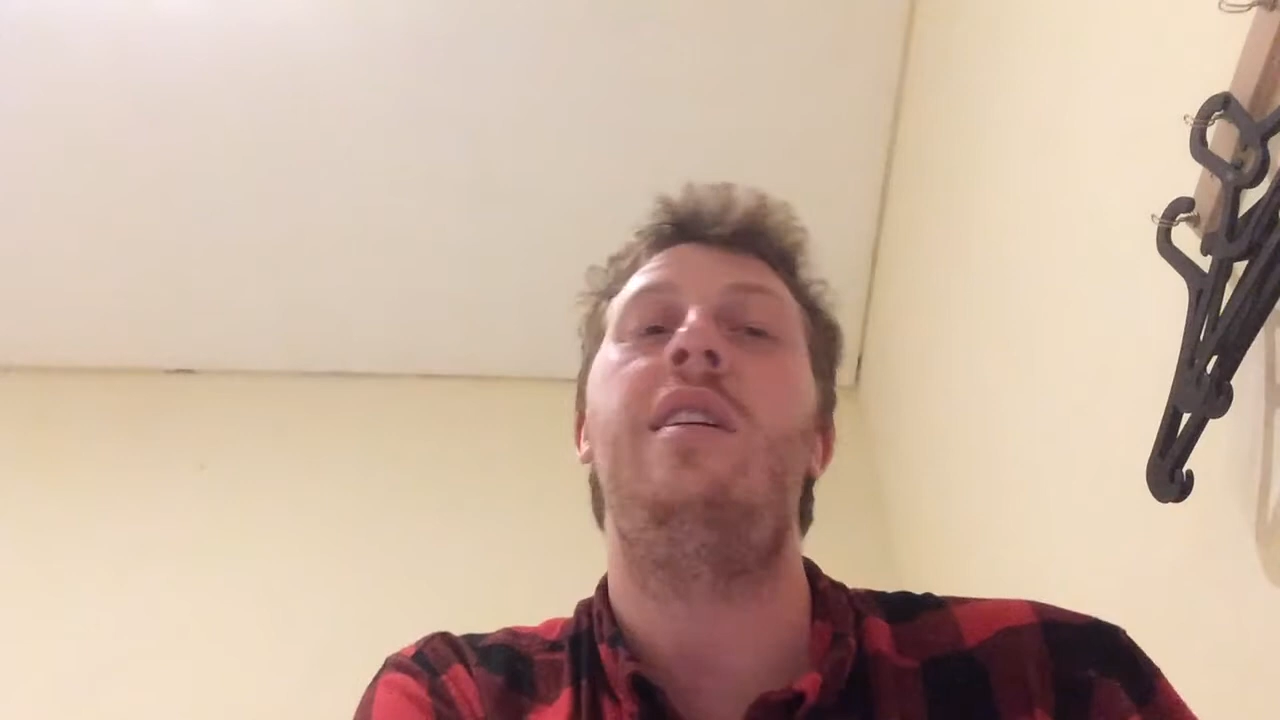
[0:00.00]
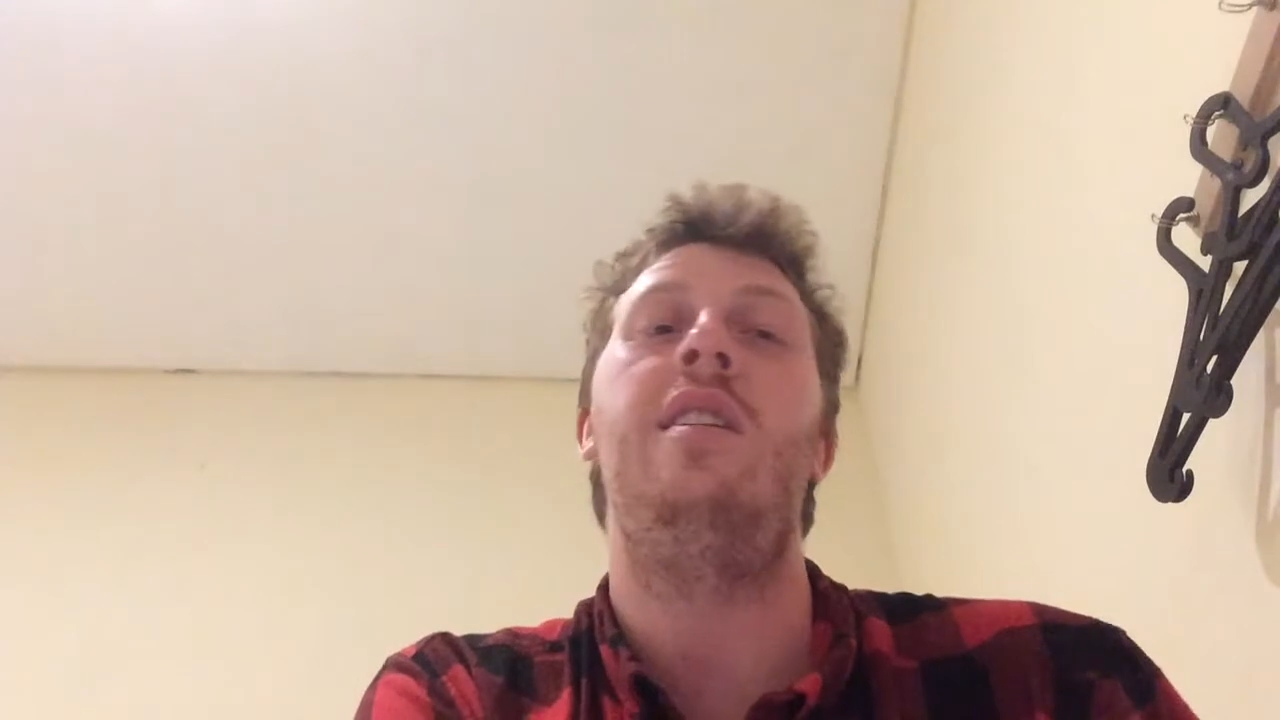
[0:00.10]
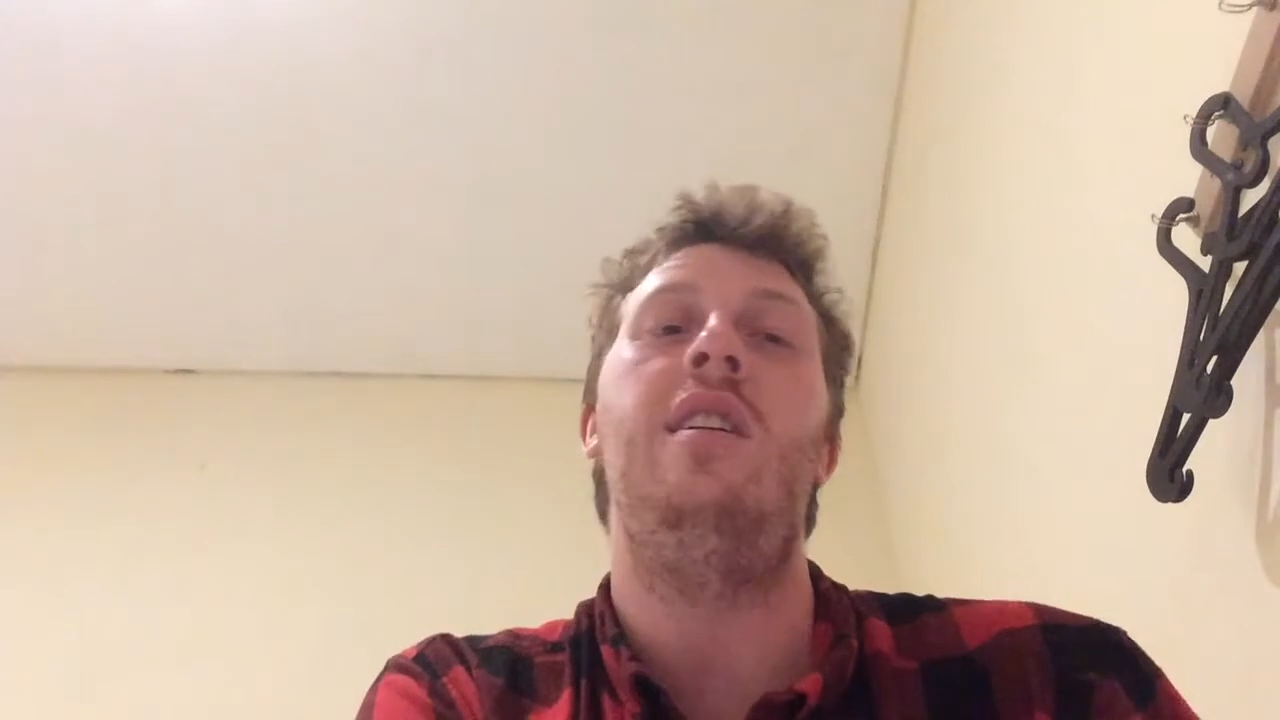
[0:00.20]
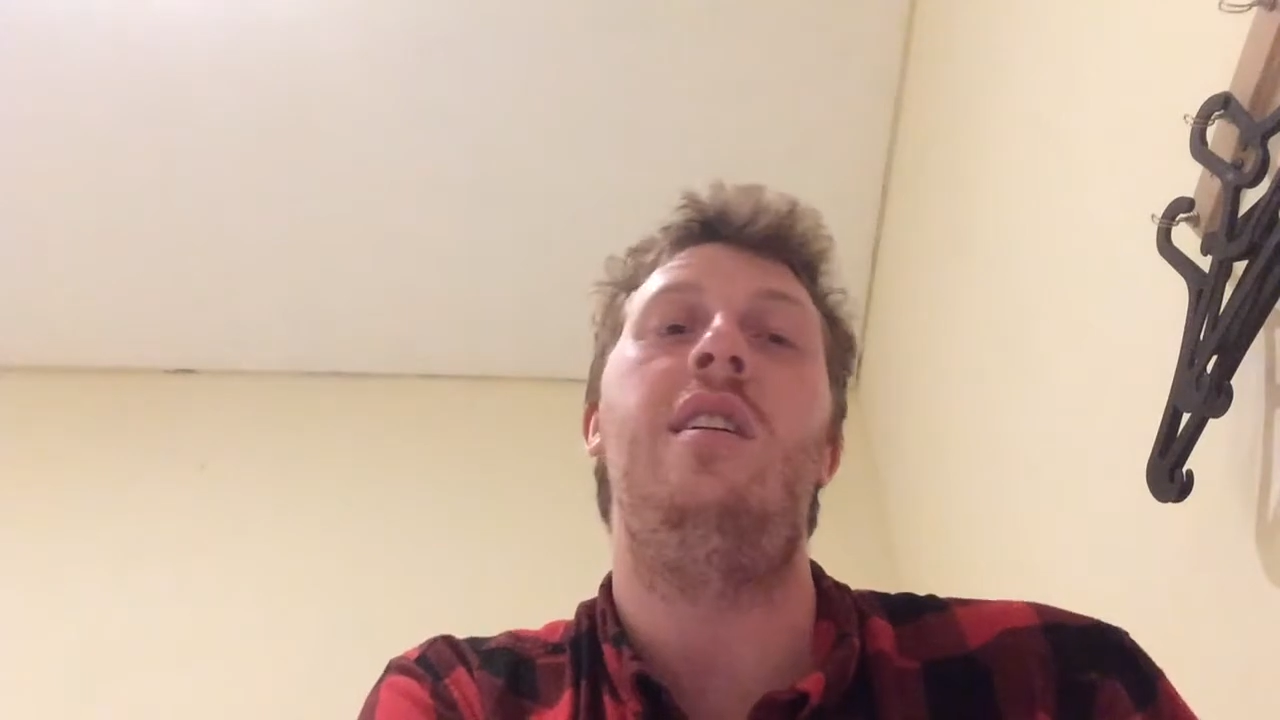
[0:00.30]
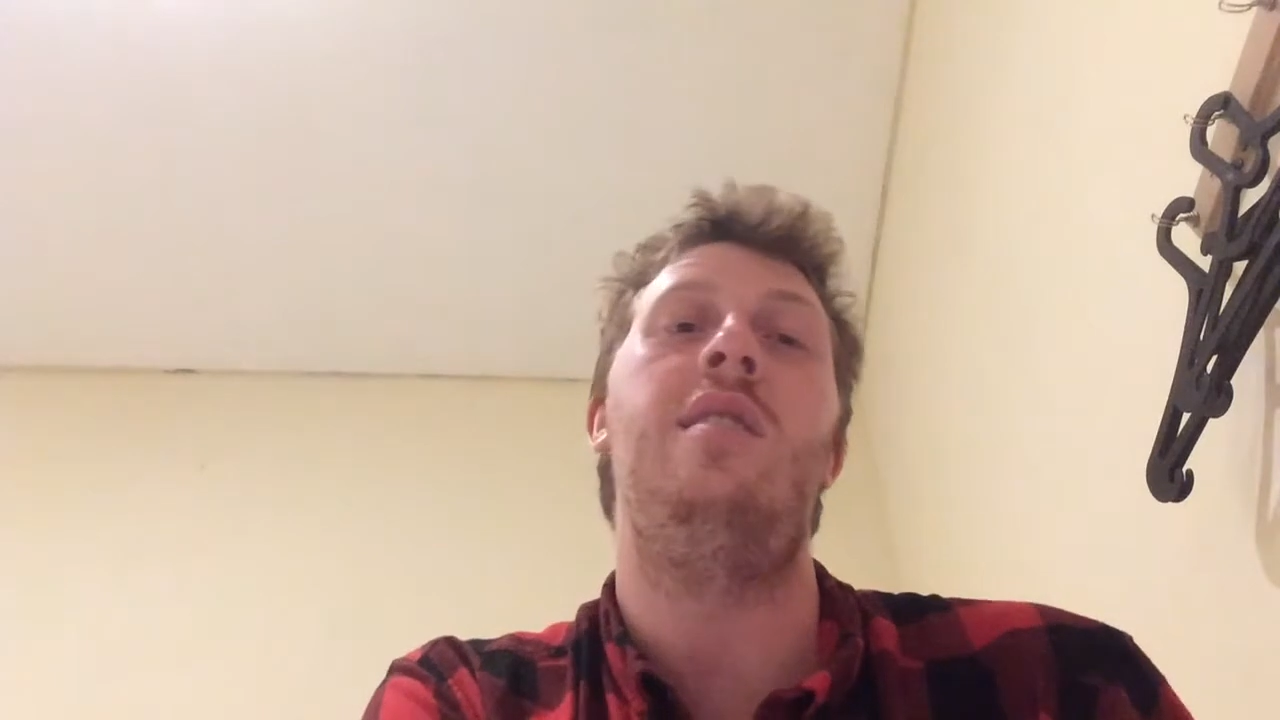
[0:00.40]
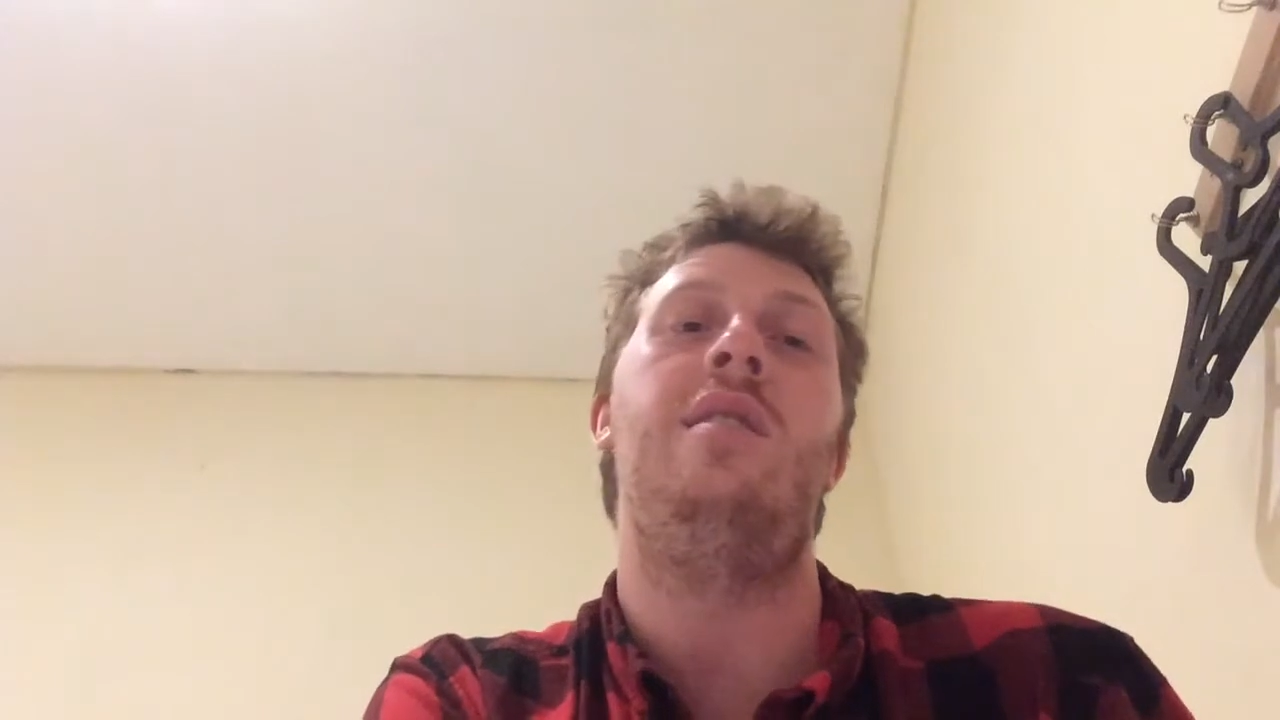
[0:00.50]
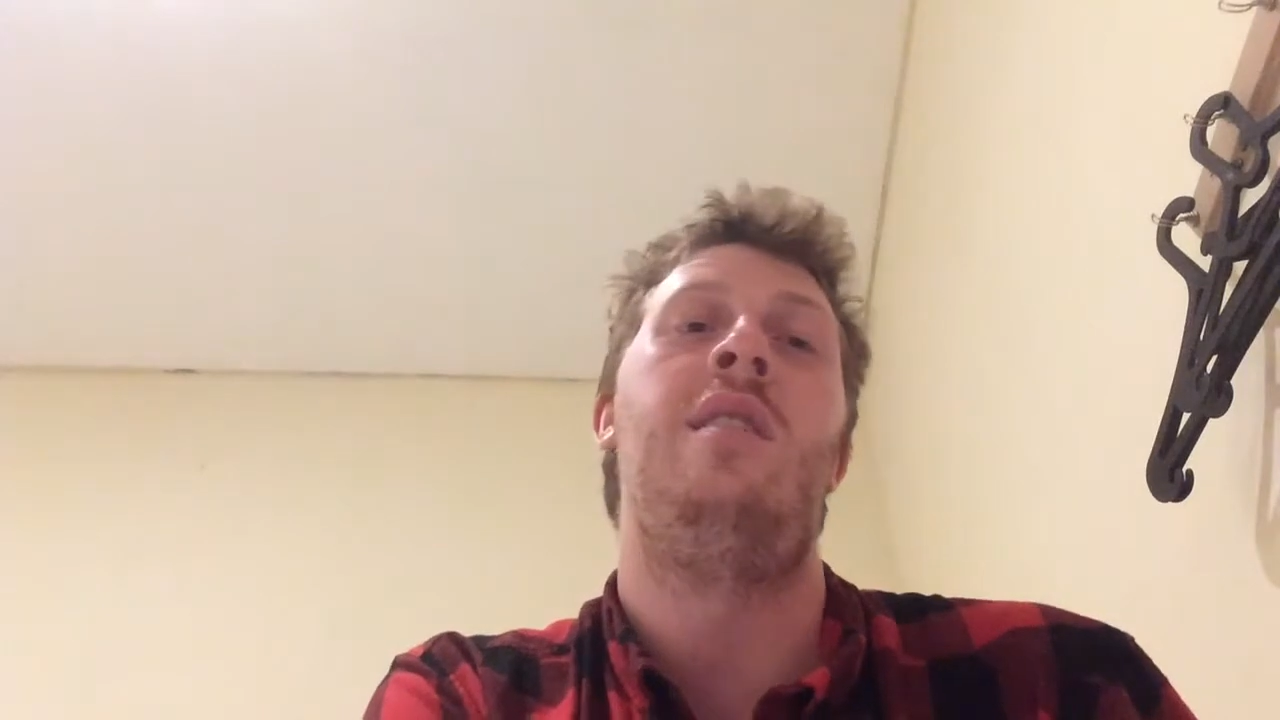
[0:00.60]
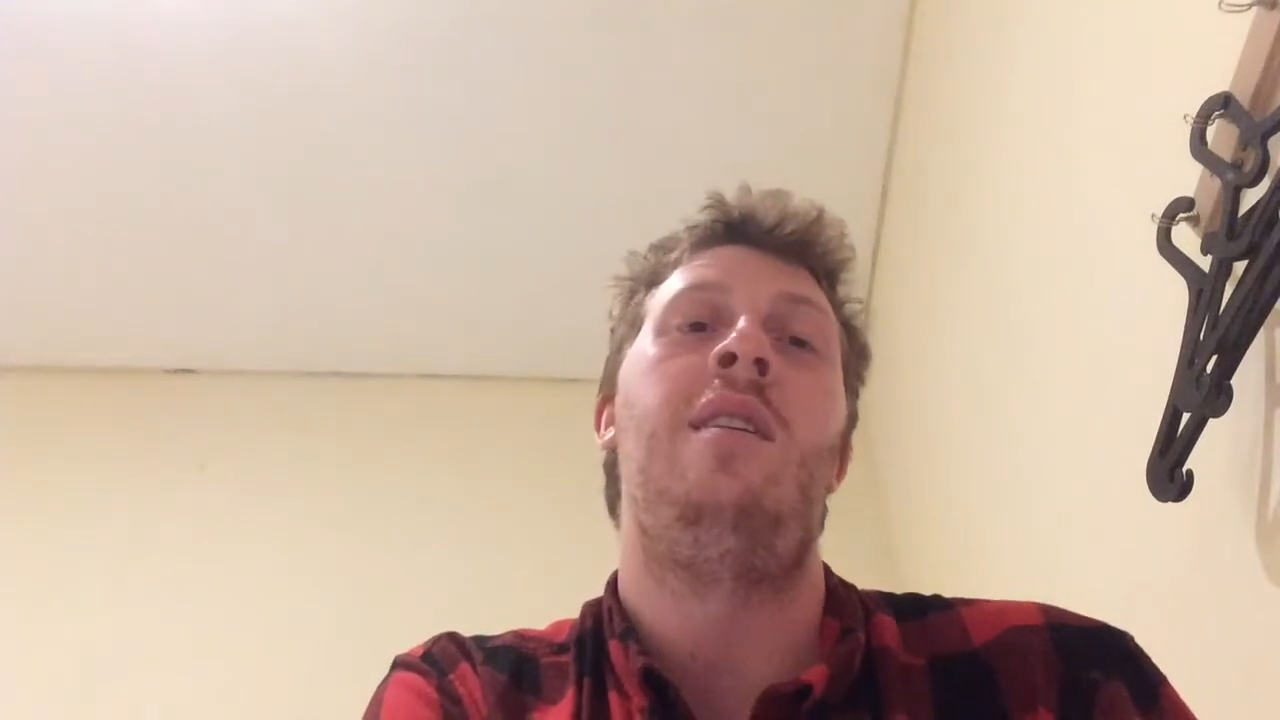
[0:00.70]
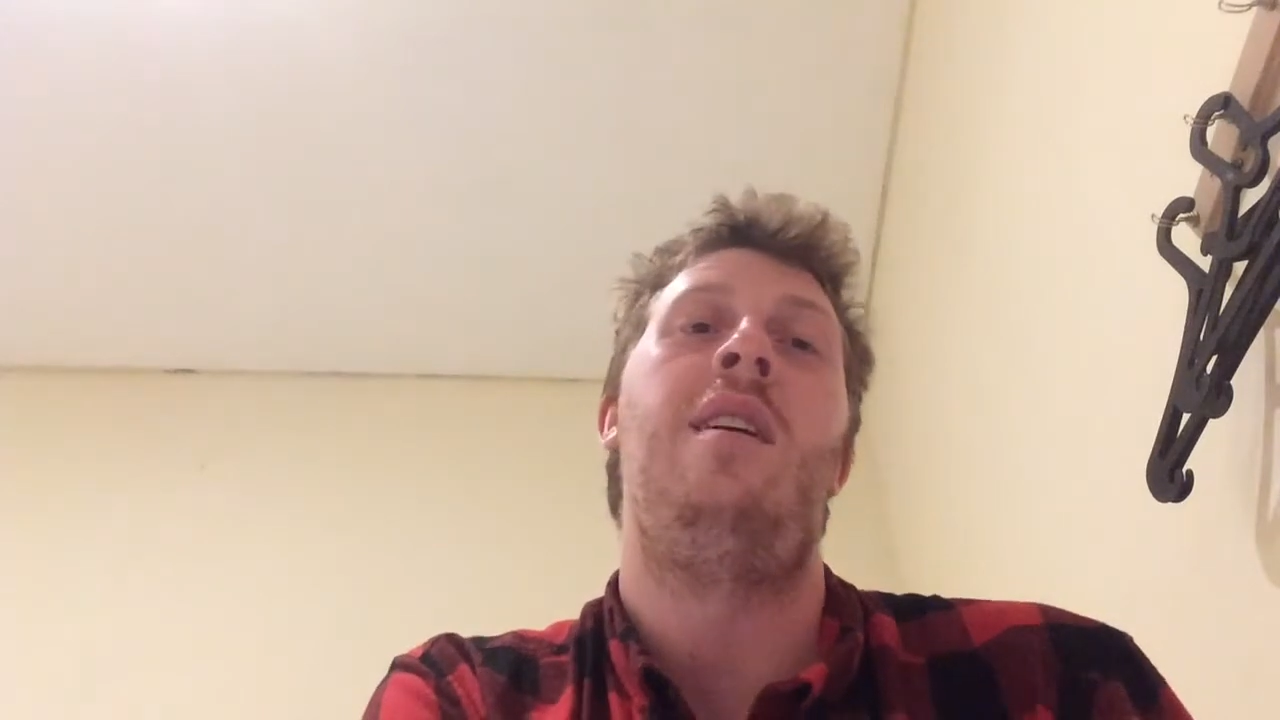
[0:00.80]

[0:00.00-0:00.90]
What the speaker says: good because